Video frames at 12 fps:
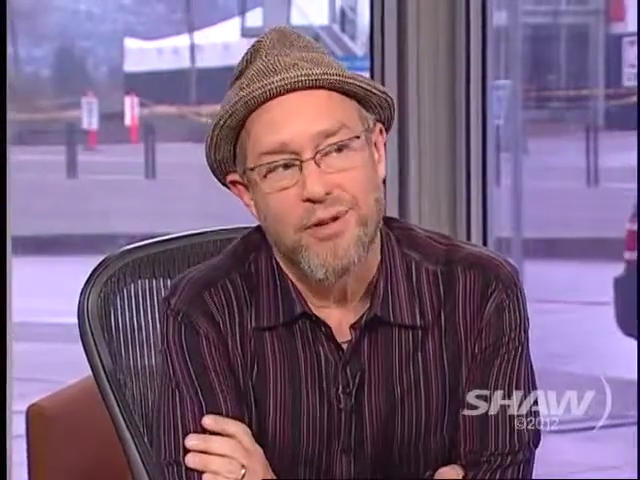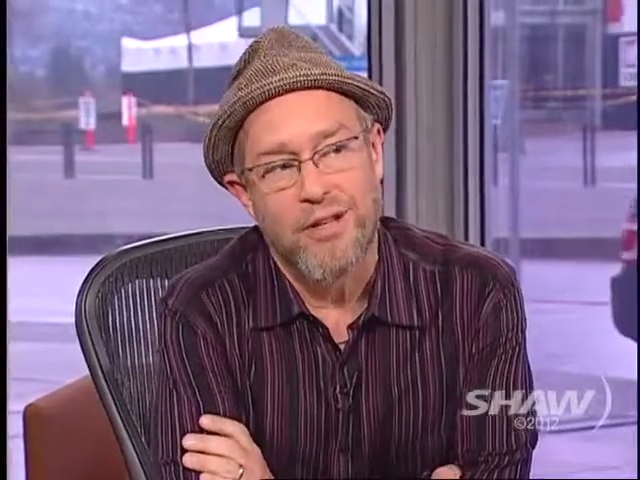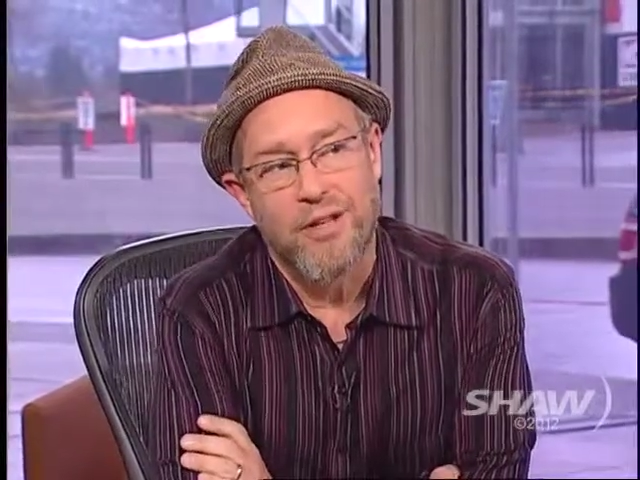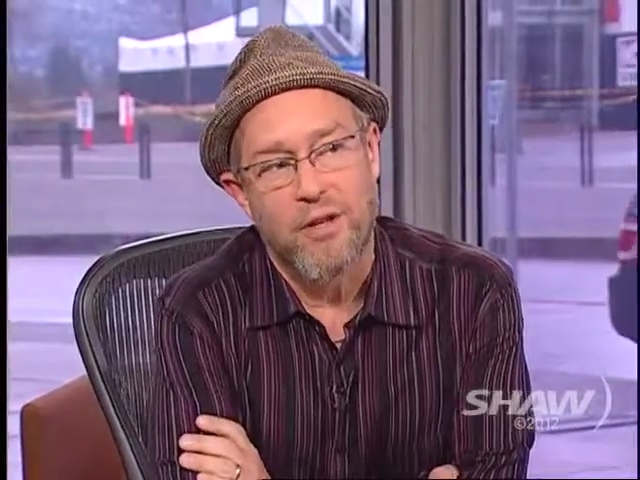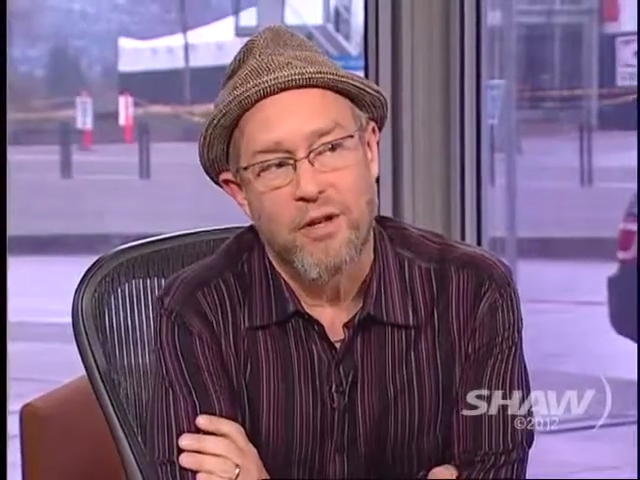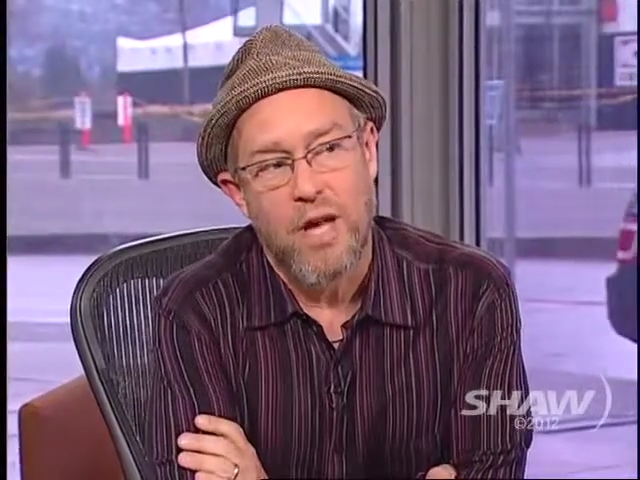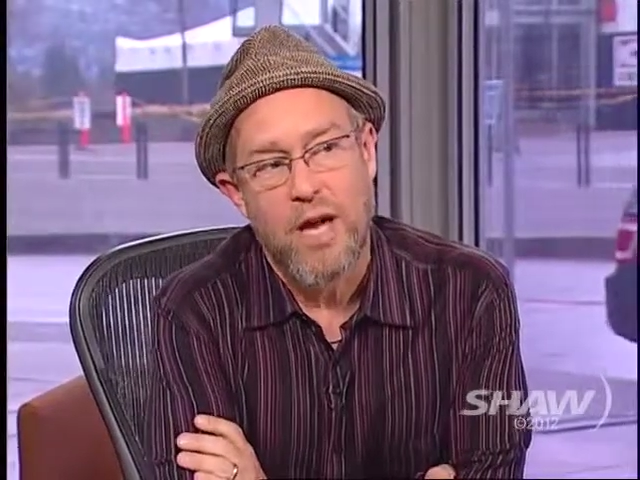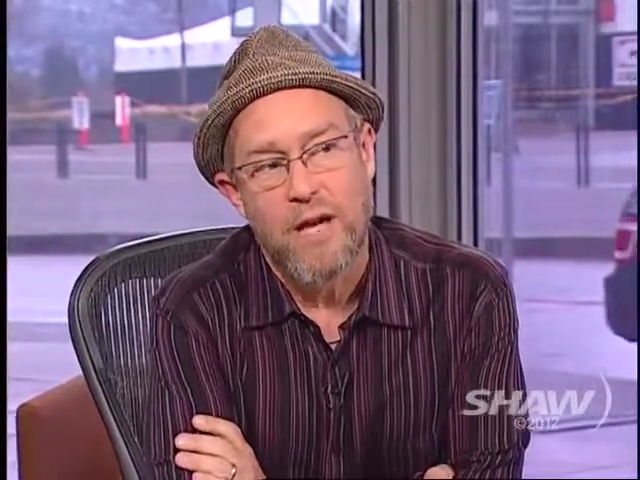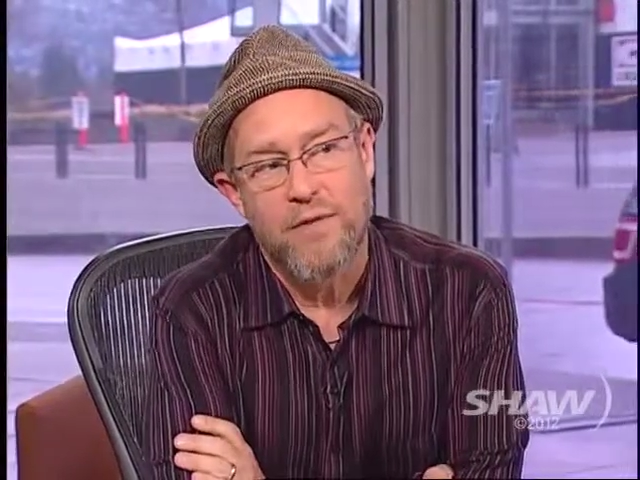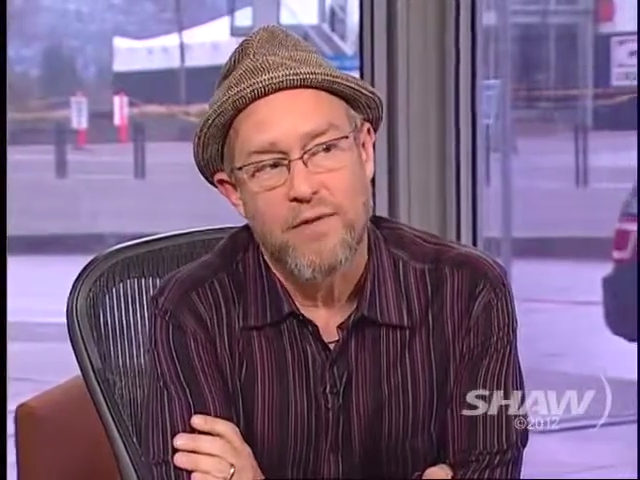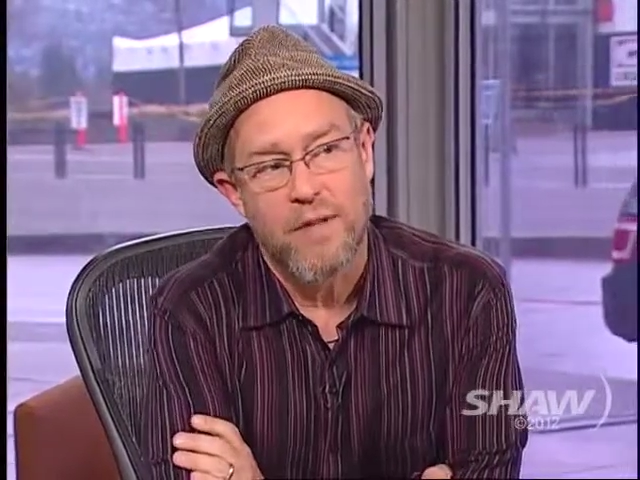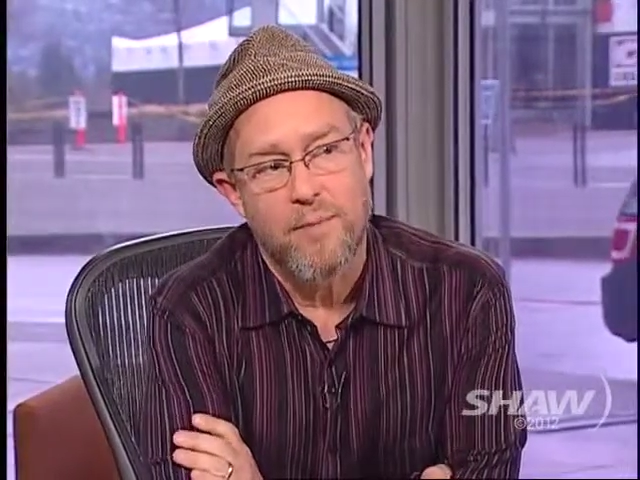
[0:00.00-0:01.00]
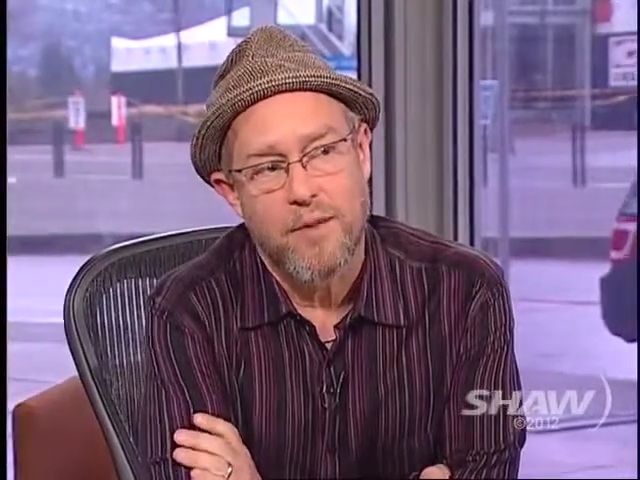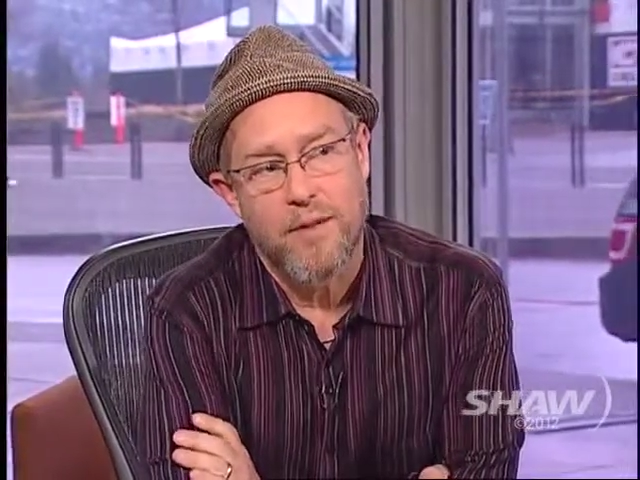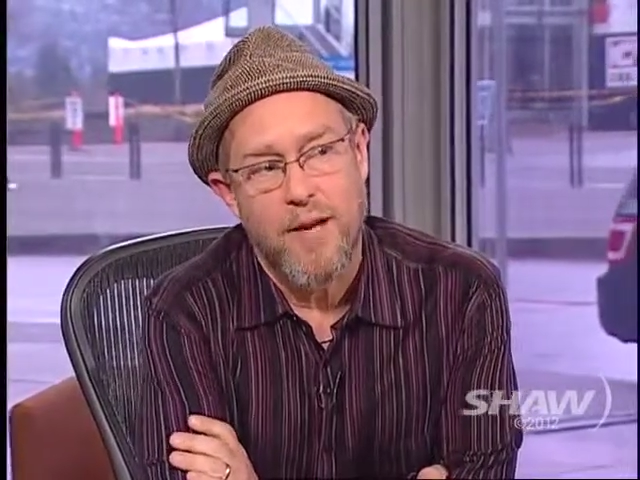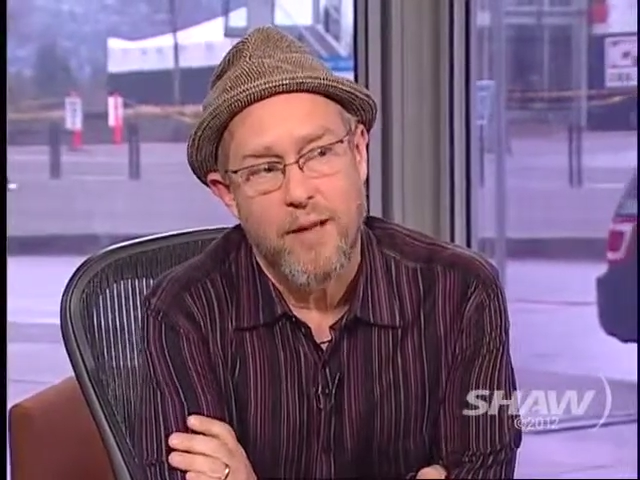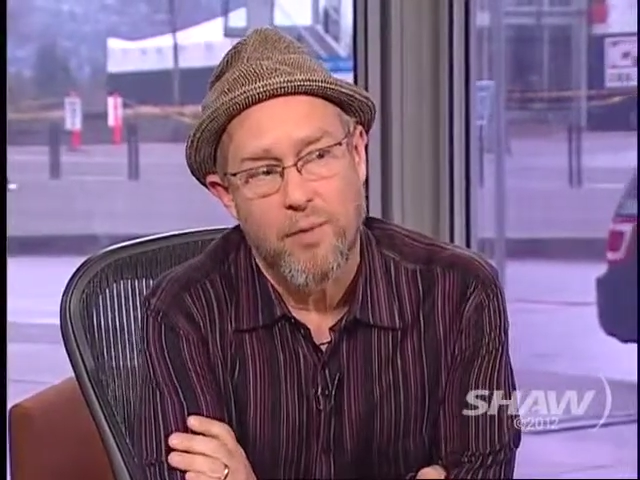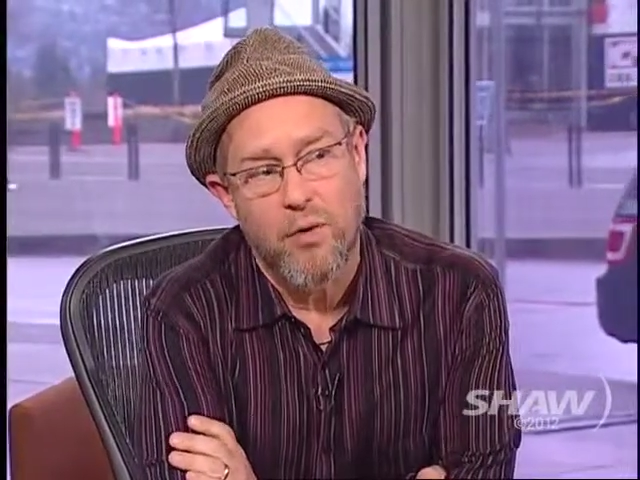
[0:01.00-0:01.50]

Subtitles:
in their lives up to that